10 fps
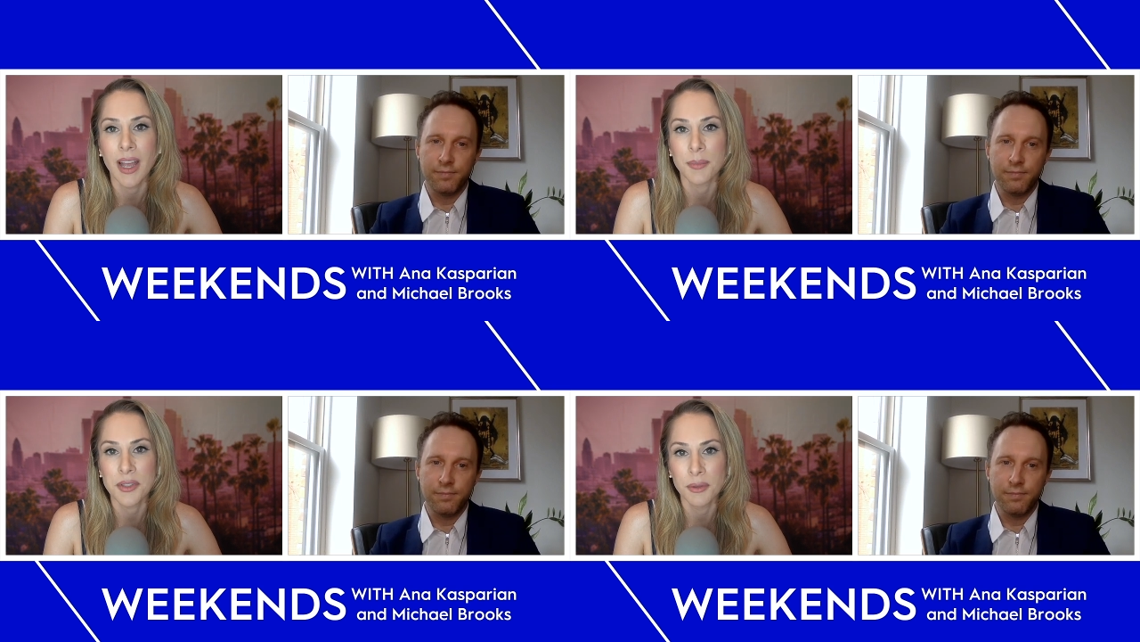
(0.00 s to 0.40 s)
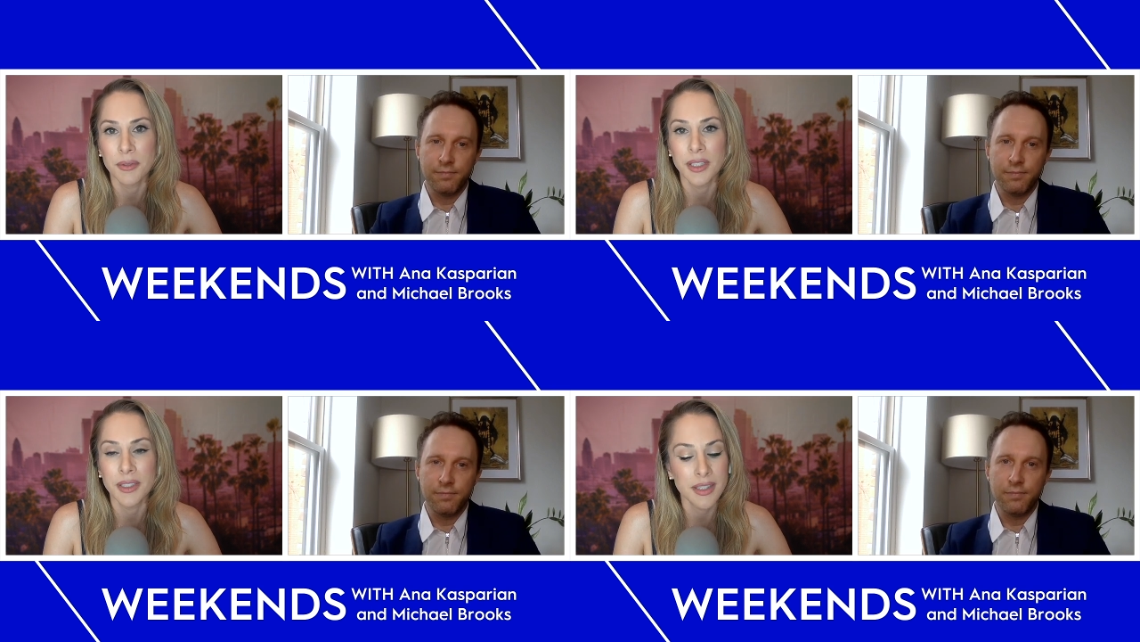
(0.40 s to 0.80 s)

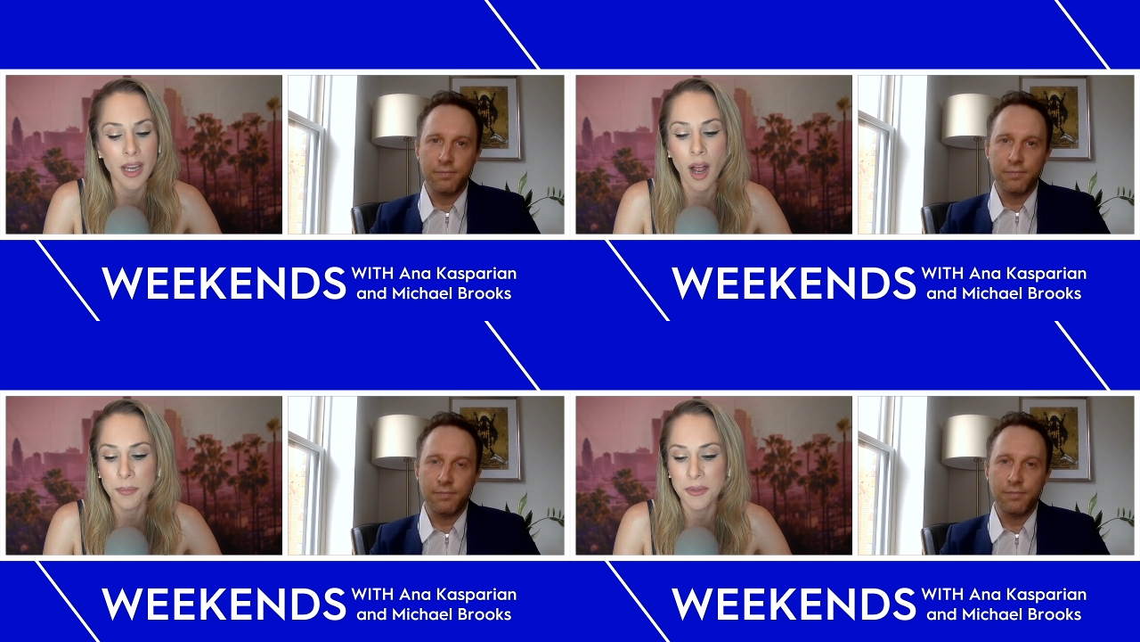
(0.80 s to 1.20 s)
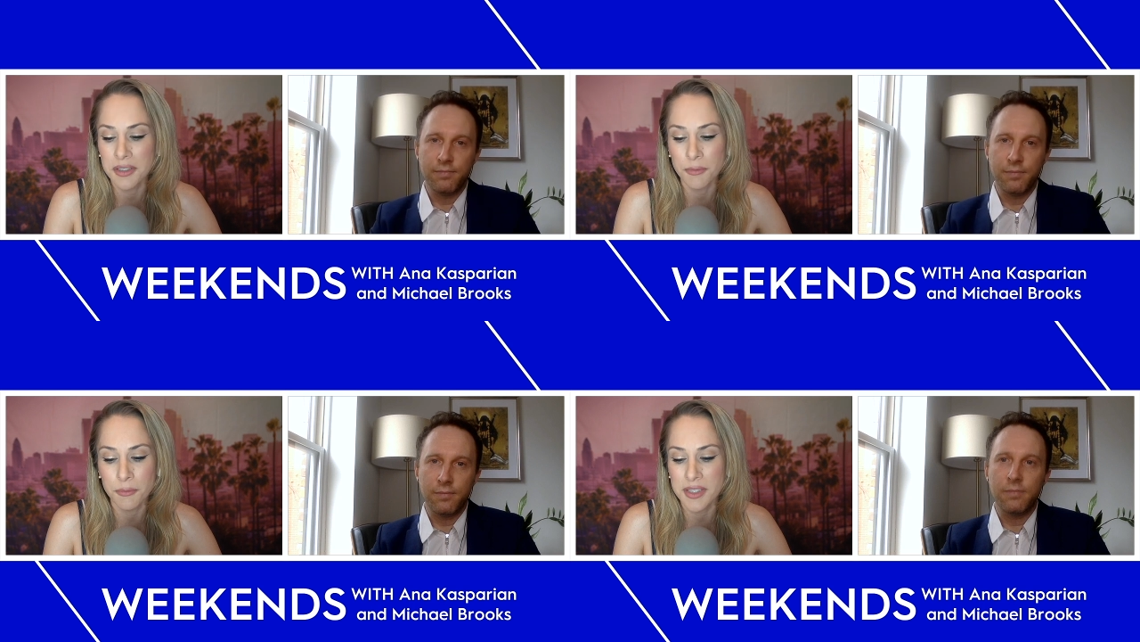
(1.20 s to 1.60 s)
Speaker 1: Absolutely. It's the
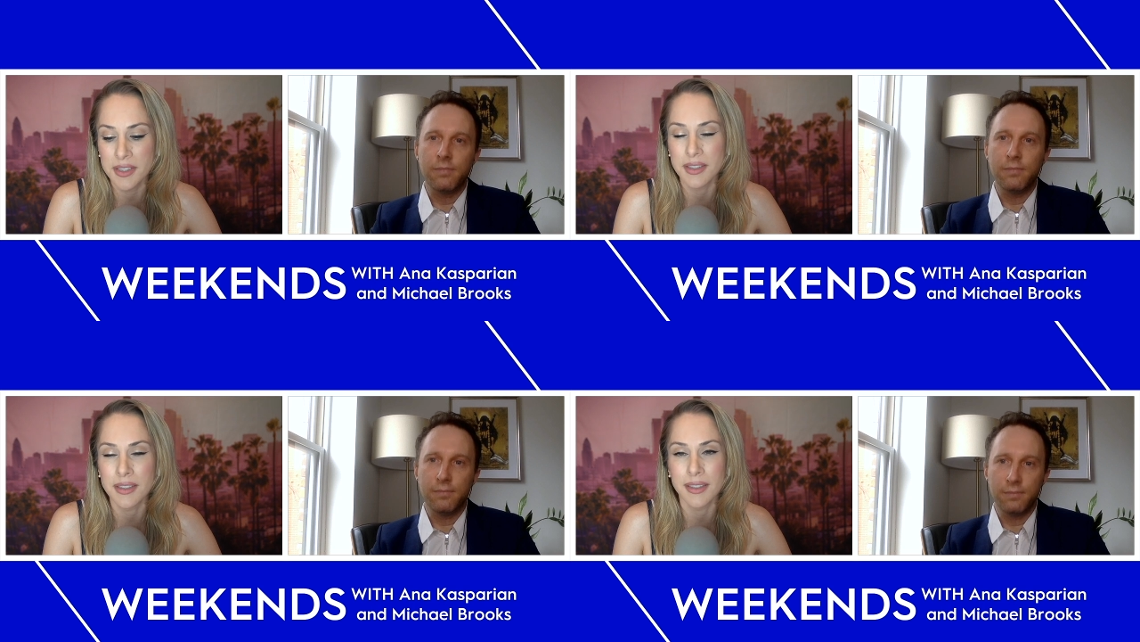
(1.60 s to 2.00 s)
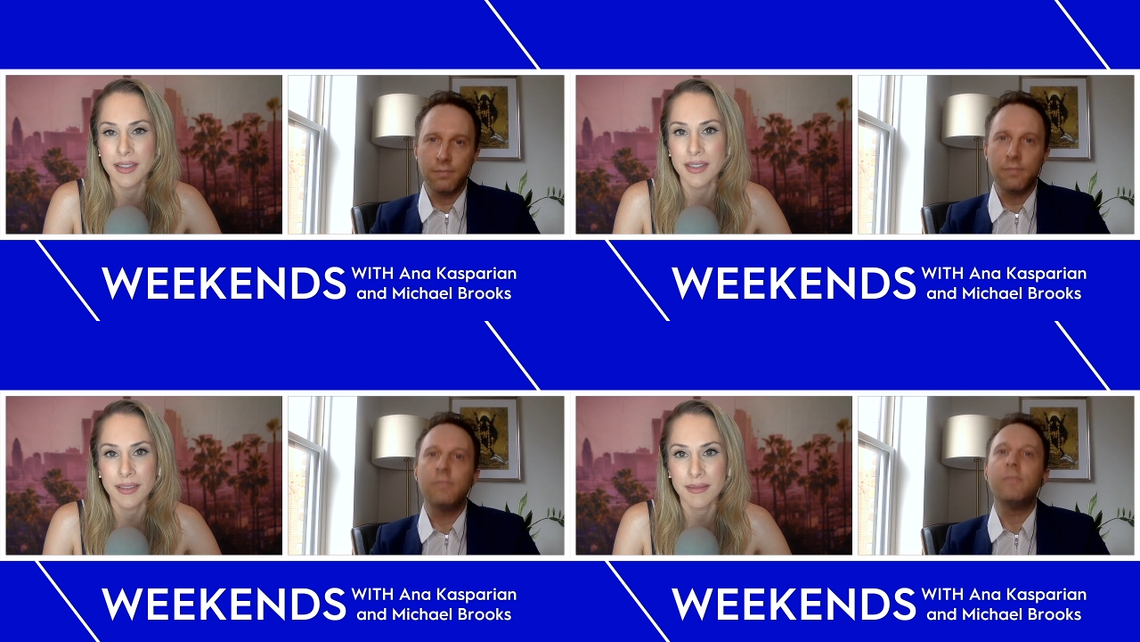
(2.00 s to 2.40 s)
optics of
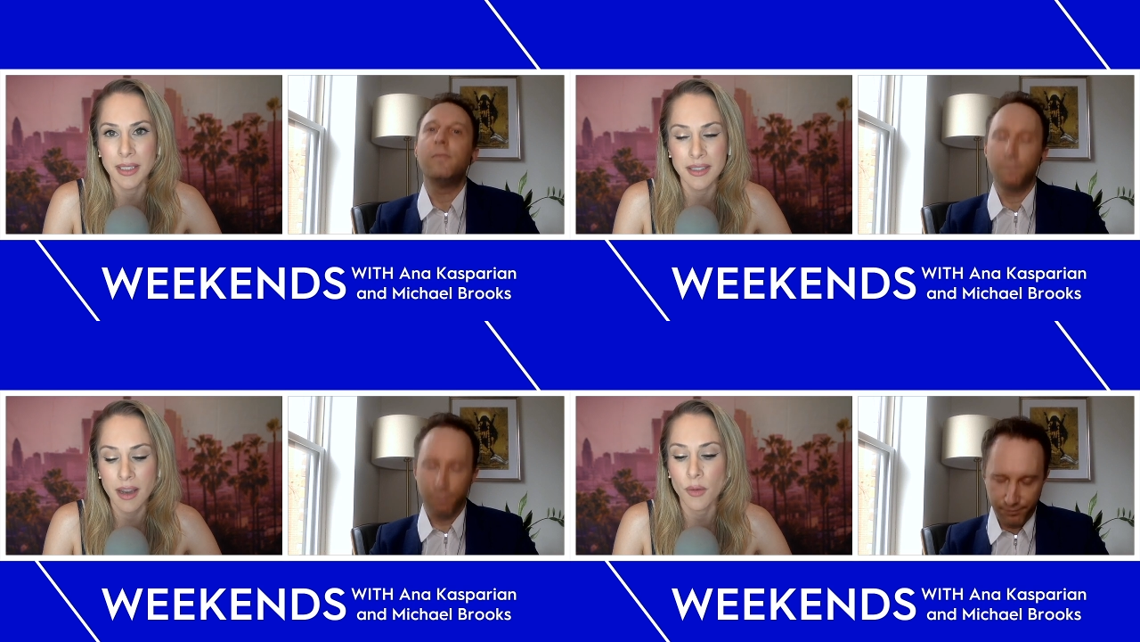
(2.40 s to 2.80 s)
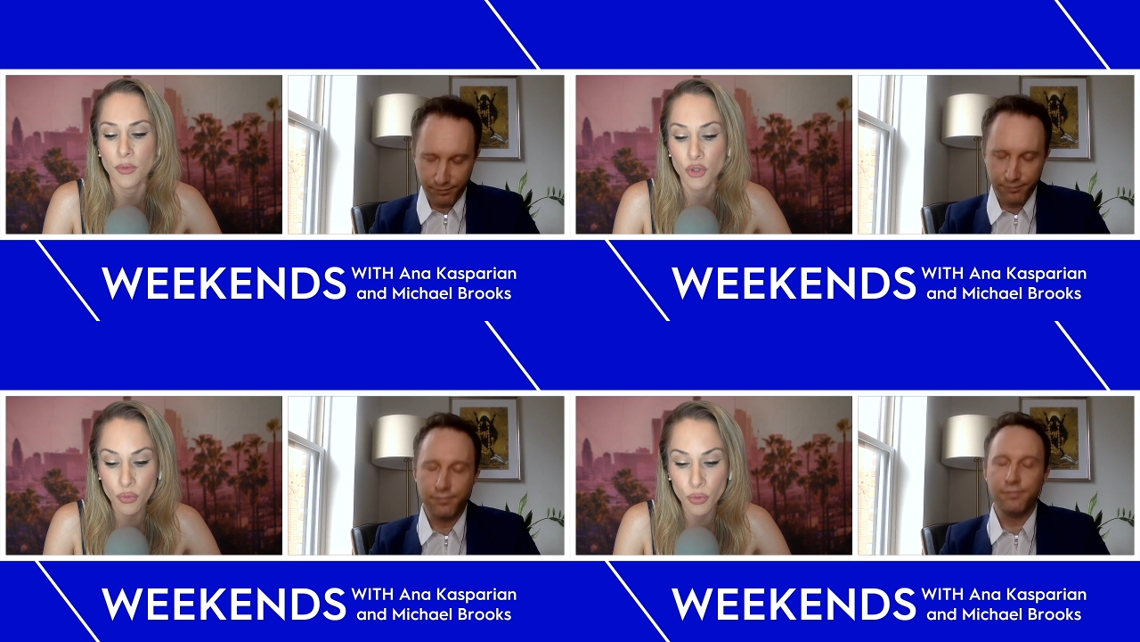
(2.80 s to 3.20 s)
resistance. It's
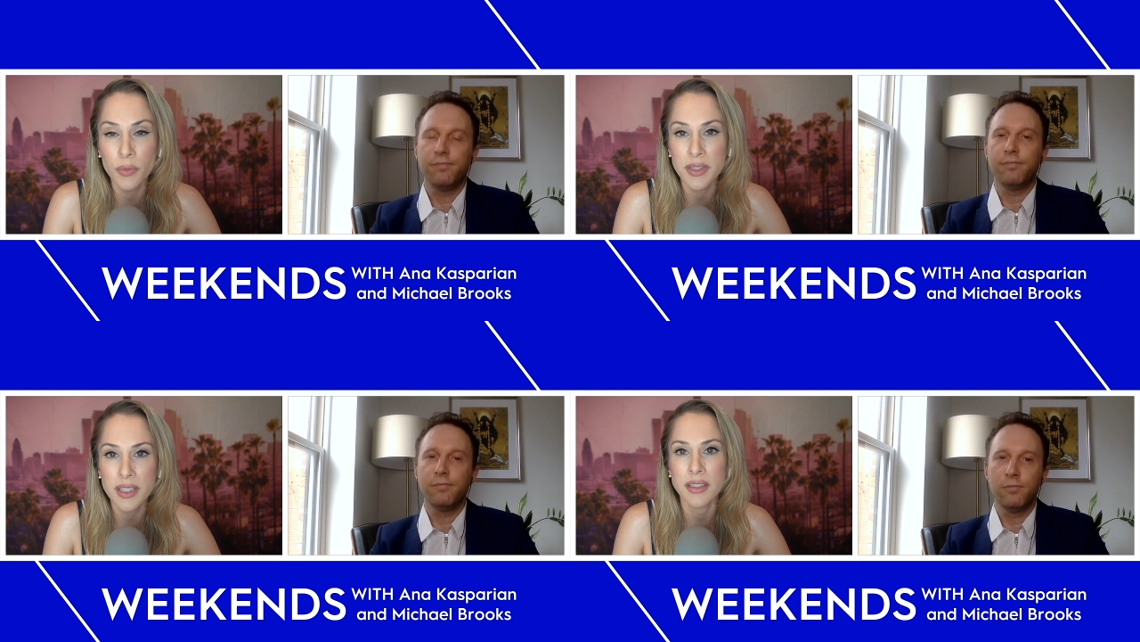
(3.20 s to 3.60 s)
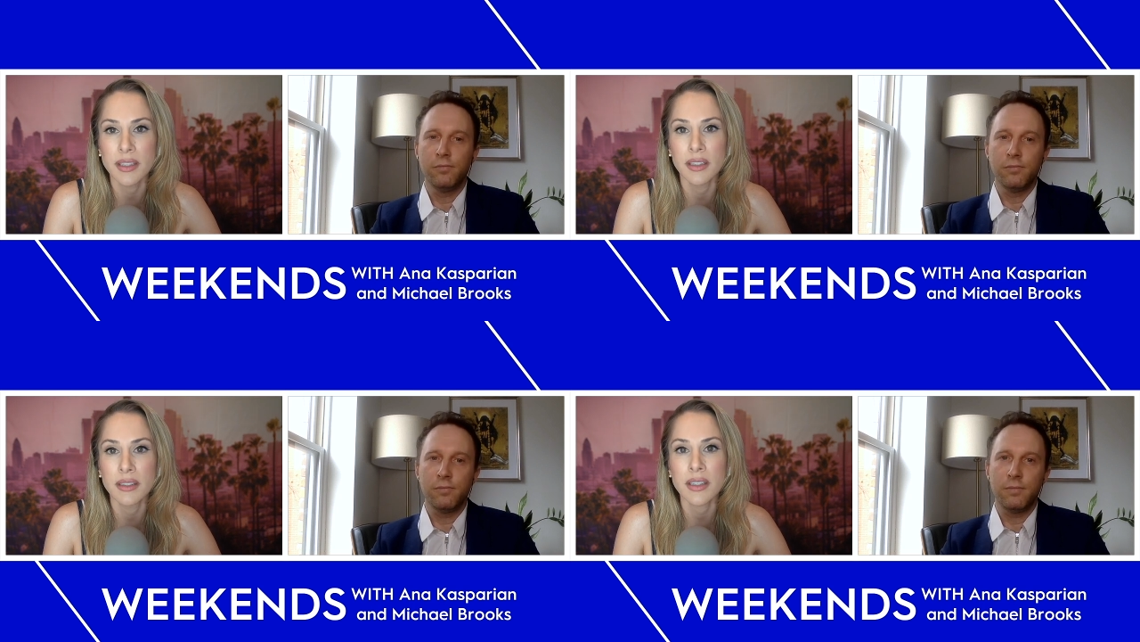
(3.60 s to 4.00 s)
not true
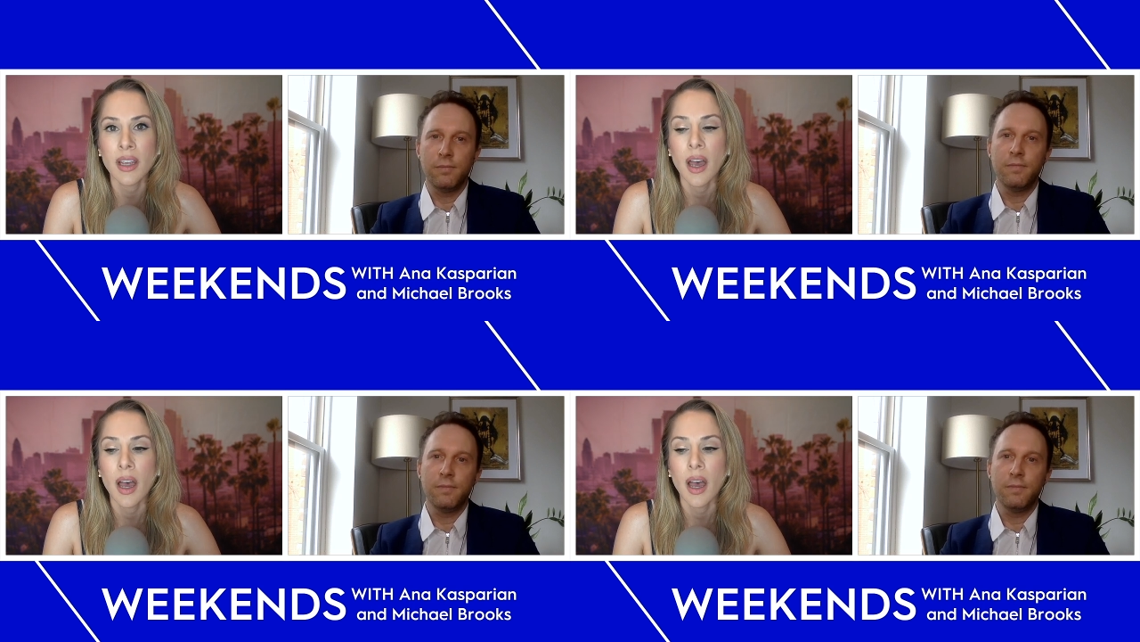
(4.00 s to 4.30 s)
resistance.